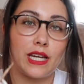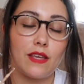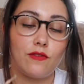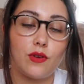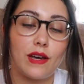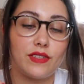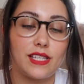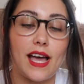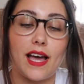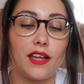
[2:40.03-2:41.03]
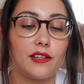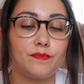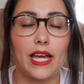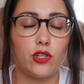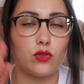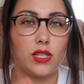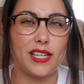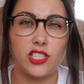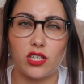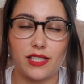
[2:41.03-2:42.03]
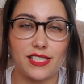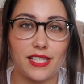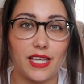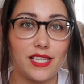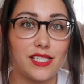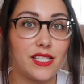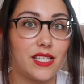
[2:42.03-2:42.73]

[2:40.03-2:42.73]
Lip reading: And if you have a tan and you're like darker skinned,